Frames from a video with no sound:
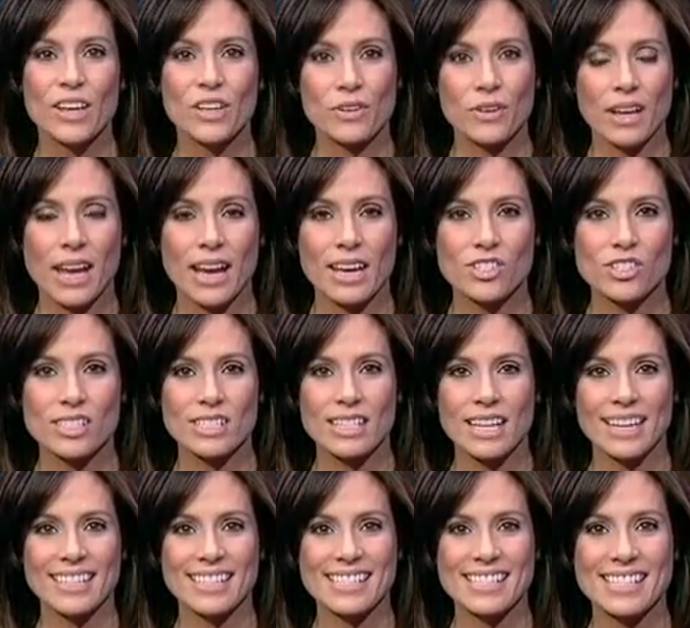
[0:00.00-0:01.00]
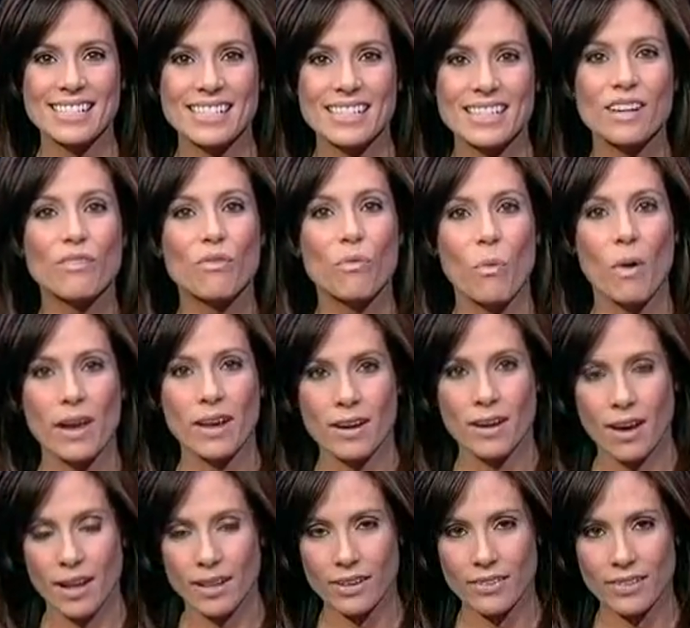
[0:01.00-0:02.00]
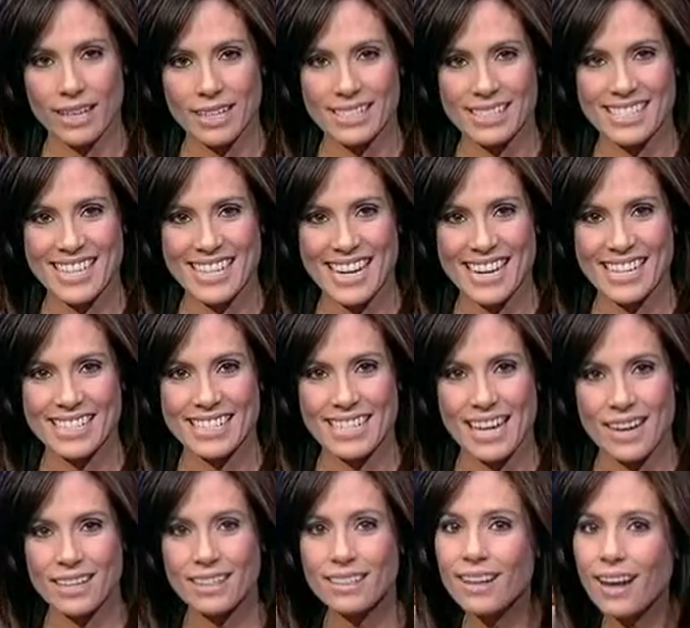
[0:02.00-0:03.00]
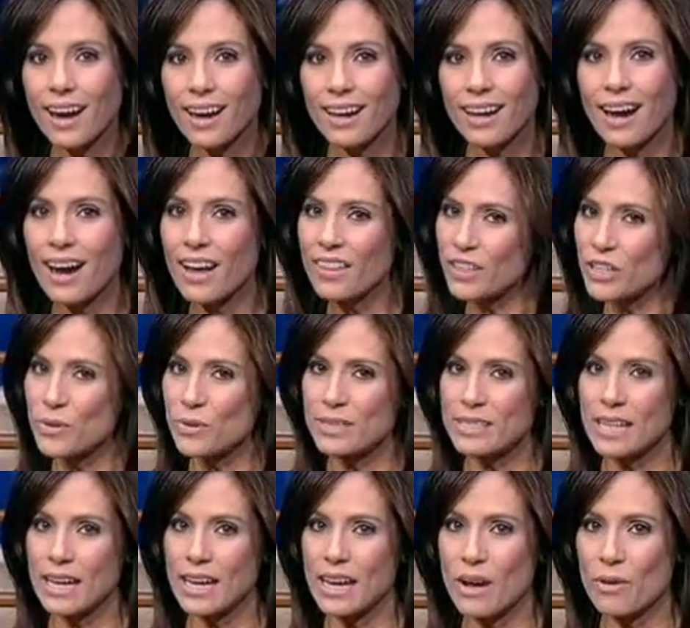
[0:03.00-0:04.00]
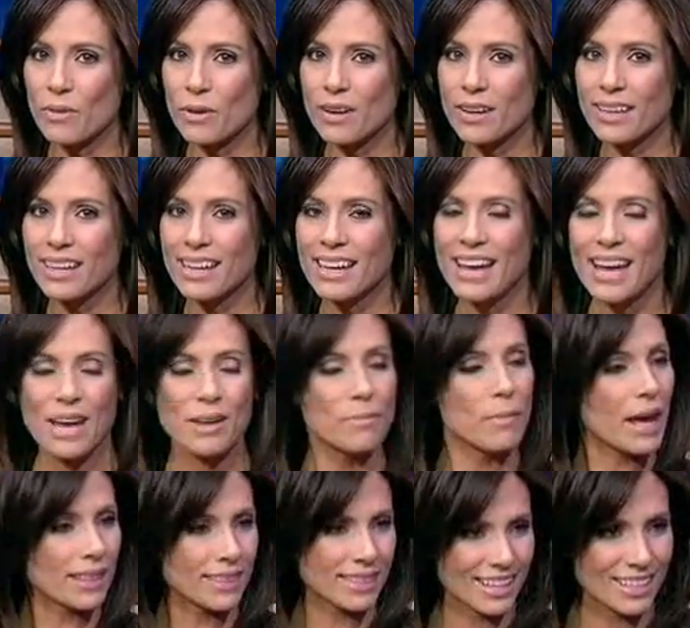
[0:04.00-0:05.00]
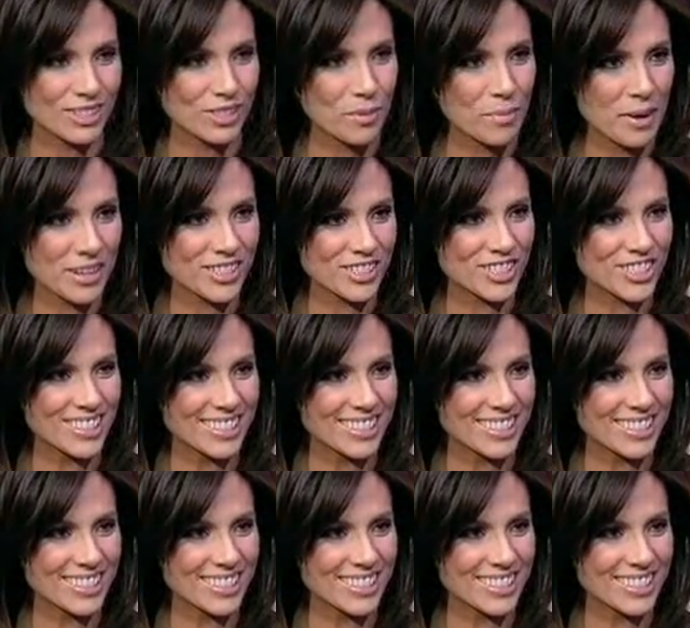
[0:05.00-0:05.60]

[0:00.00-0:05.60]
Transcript: You can catch the second season of White Collar. That's tonight at 10 o'clock on the USA Network. And Matt, thanks so much.